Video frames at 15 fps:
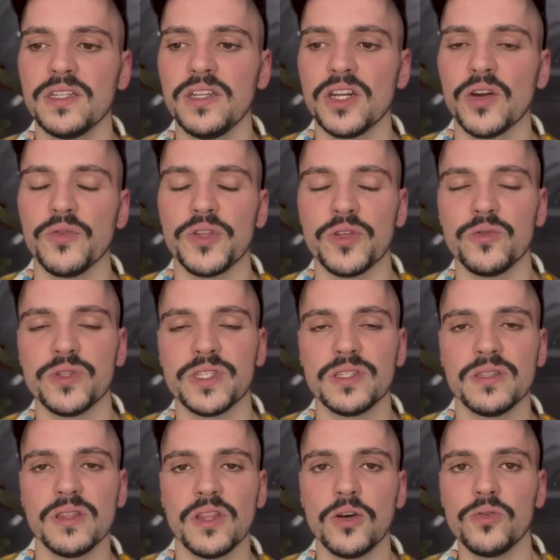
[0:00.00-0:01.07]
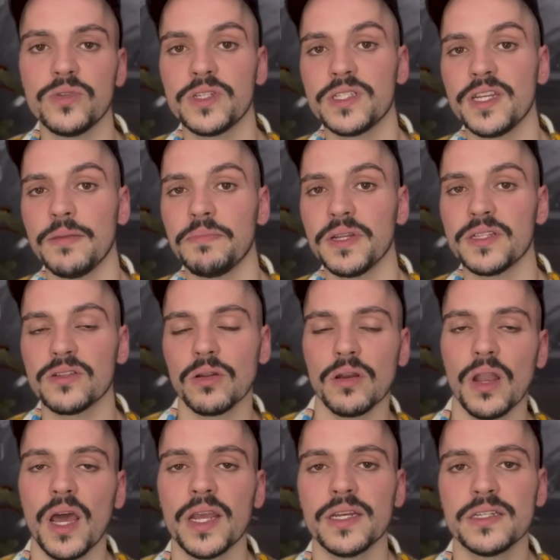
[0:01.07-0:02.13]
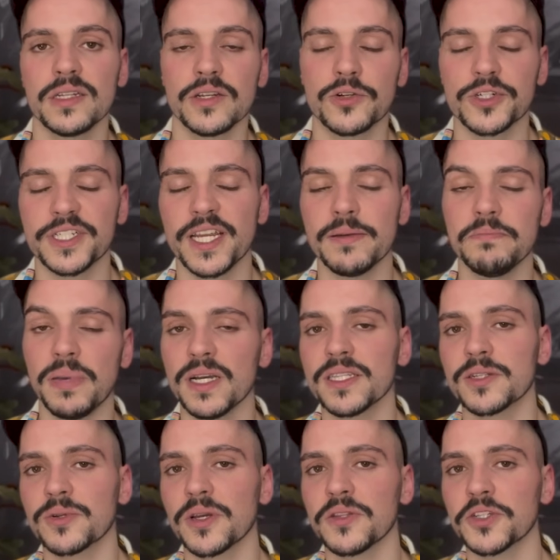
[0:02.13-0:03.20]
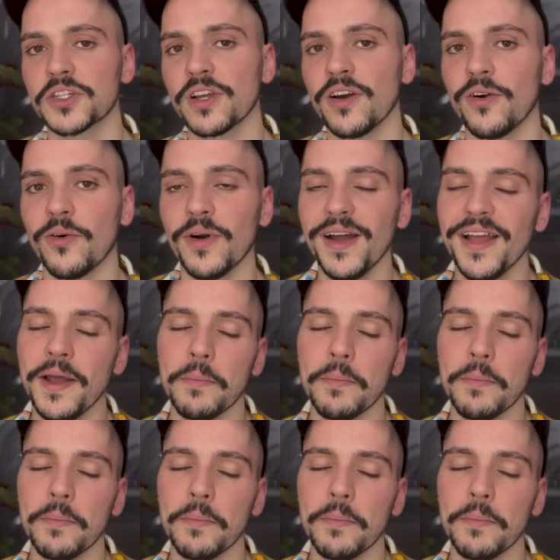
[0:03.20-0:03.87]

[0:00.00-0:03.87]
use those snippets online to create buzz around the show.